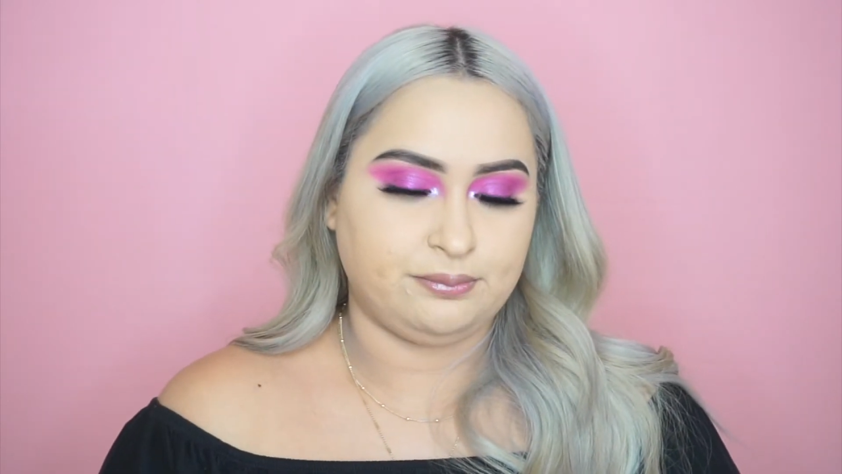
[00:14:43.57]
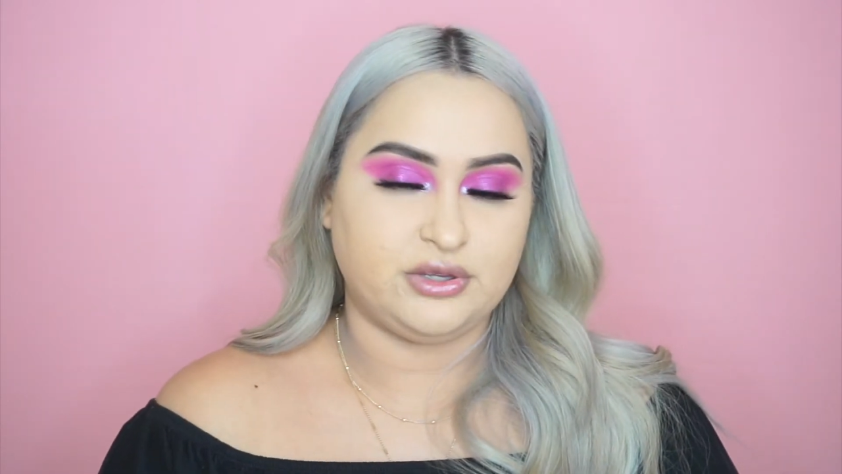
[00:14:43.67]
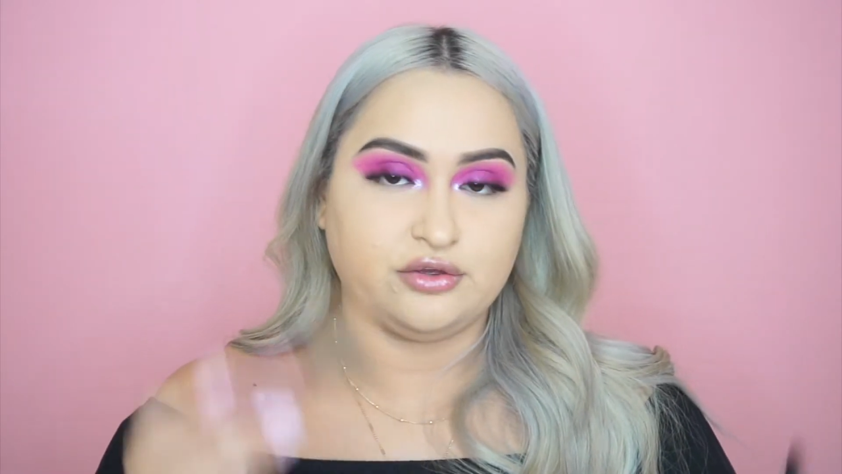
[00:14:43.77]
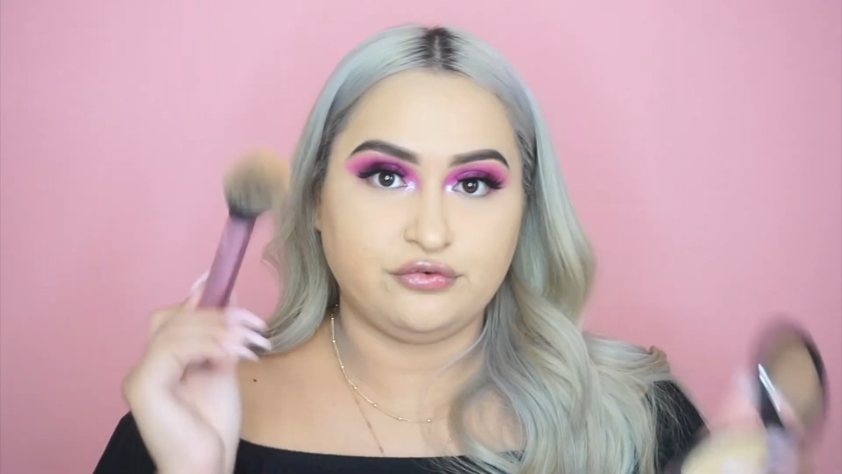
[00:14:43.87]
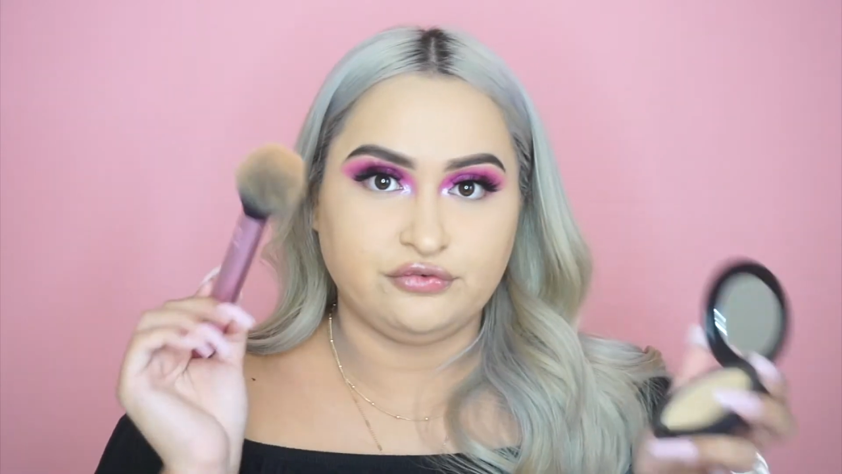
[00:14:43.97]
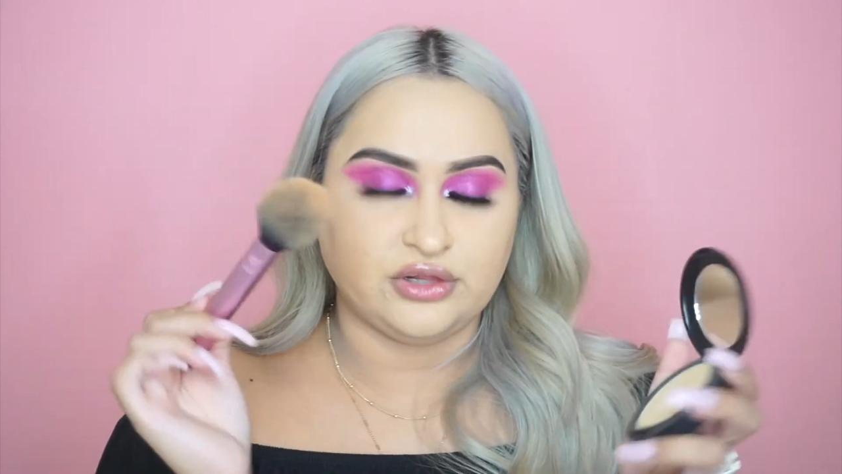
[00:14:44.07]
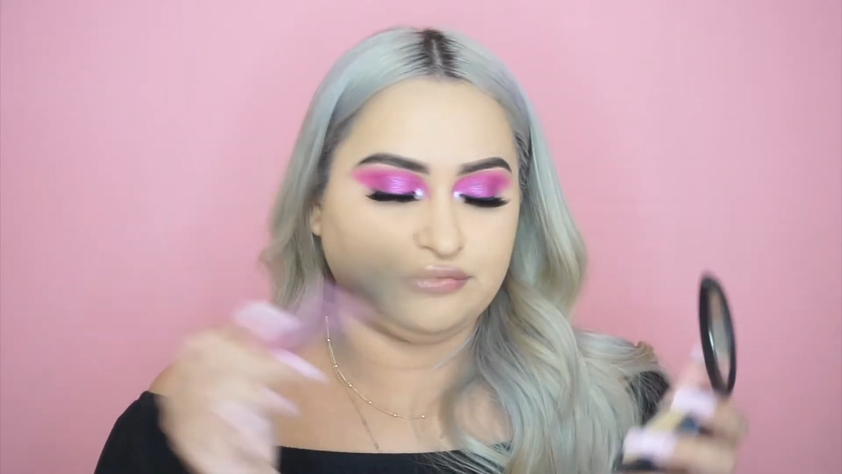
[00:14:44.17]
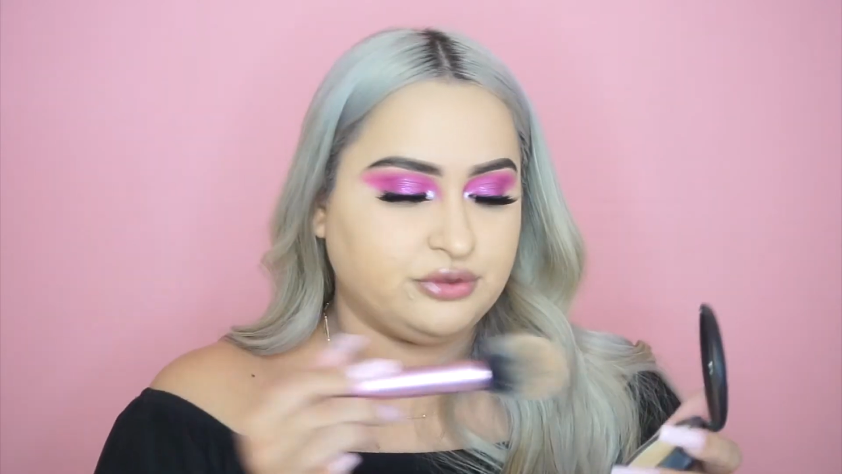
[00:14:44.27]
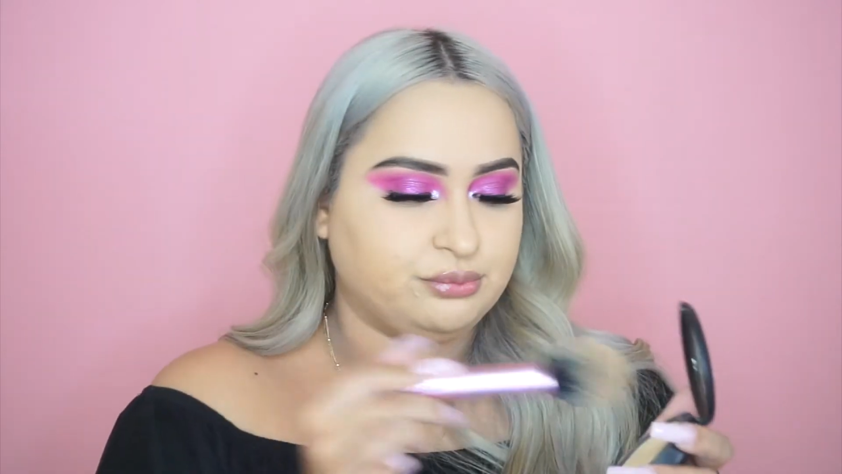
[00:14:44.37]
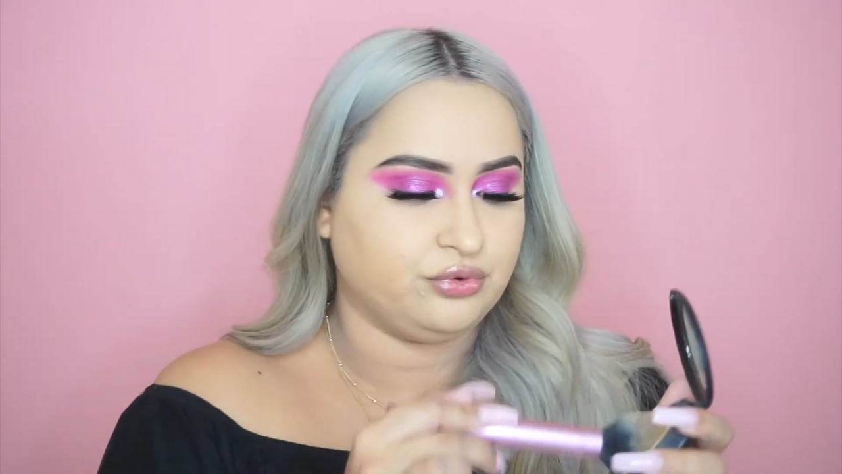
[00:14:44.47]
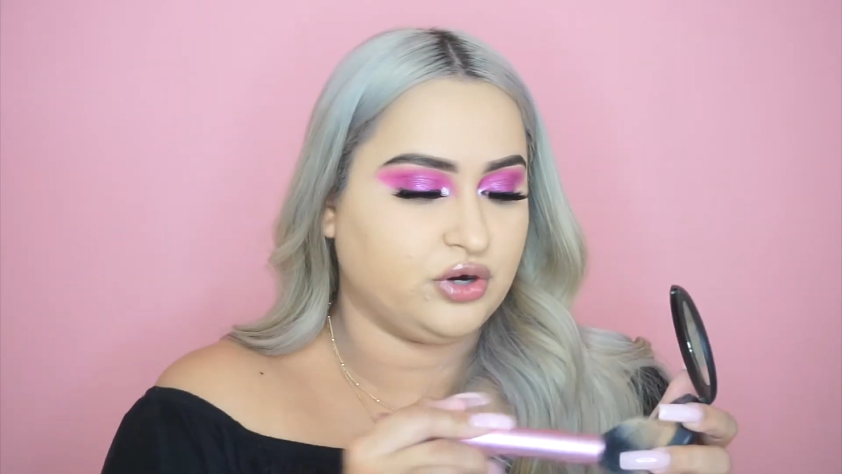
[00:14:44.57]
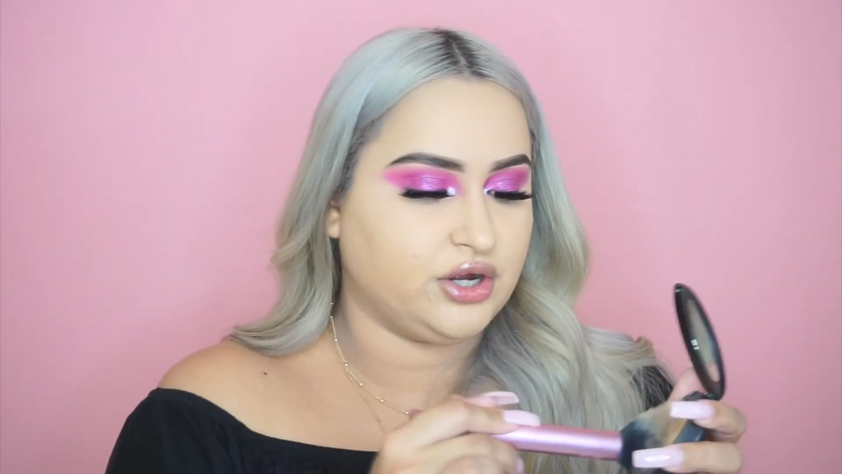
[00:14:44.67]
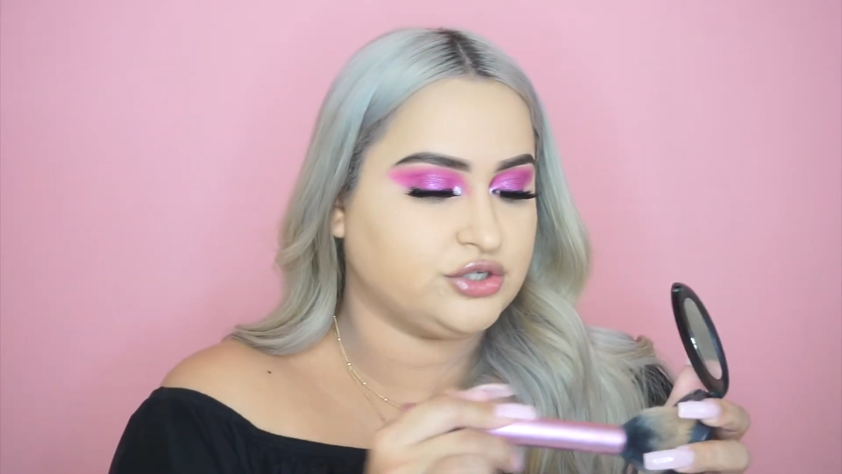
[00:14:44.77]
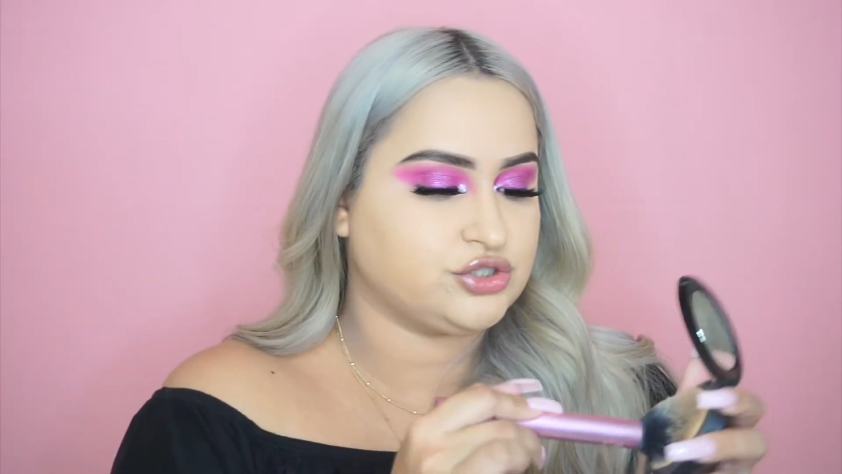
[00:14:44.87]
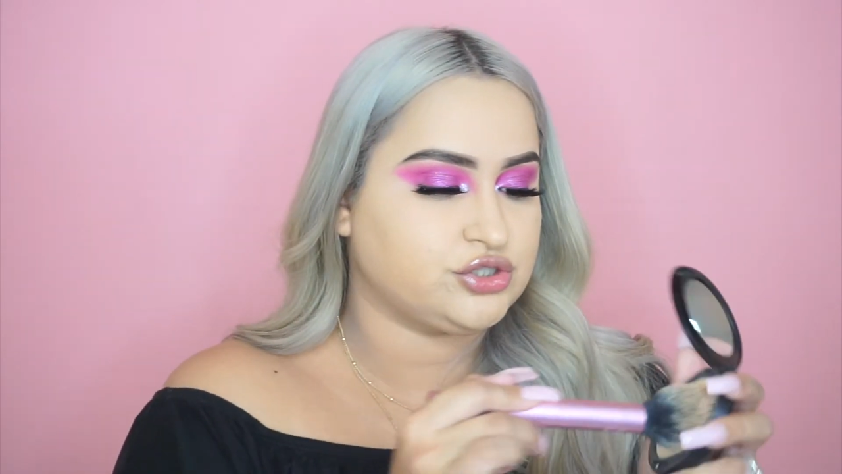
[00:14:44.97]
big fluffy
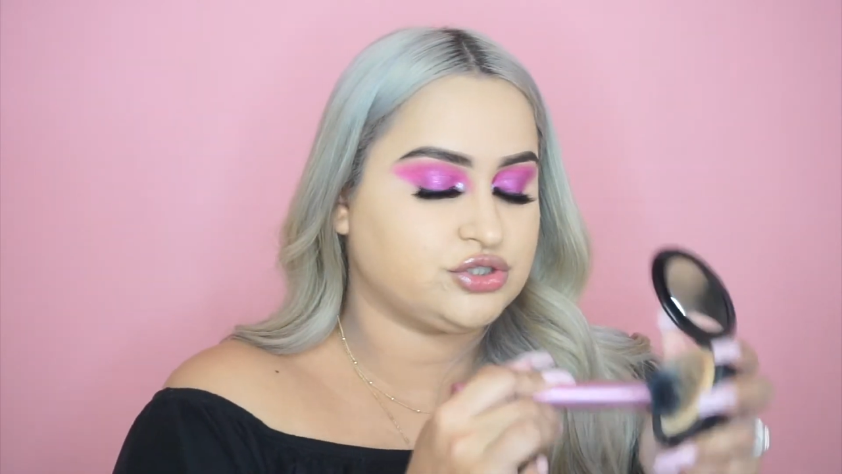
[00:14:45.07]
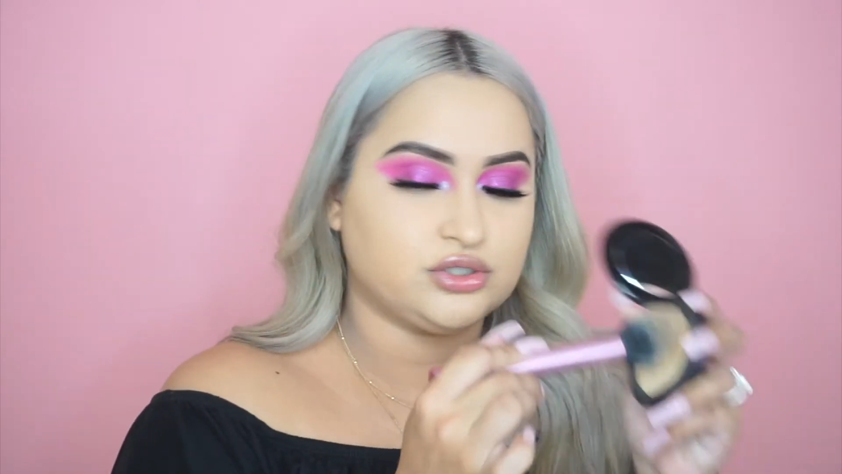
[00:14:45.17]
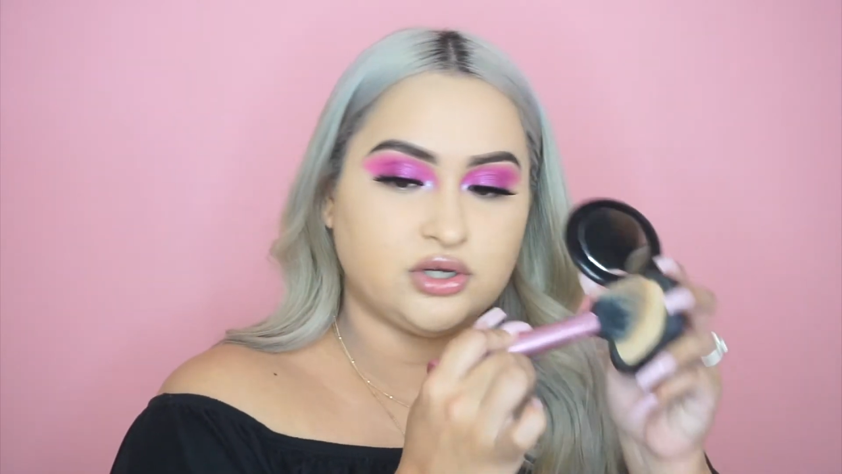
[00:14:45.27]
brush